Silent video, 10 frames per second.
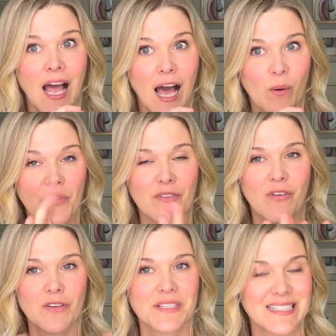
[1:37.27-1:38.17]
And when the
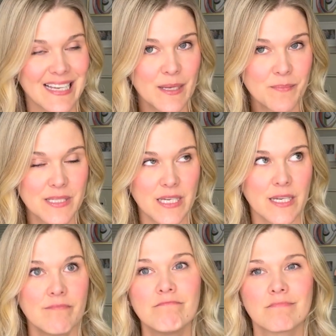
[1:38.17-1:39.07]
vault is
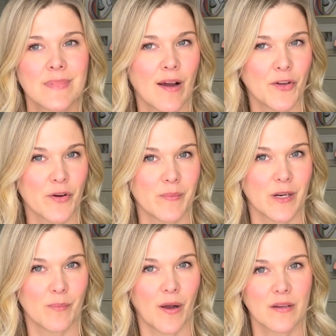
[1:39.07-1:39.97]
empty, now you're in
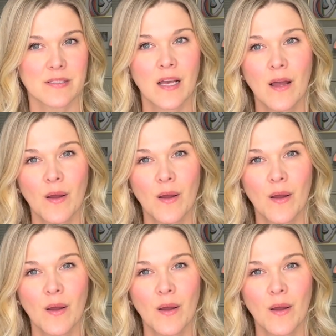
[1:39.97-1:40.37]
menopause.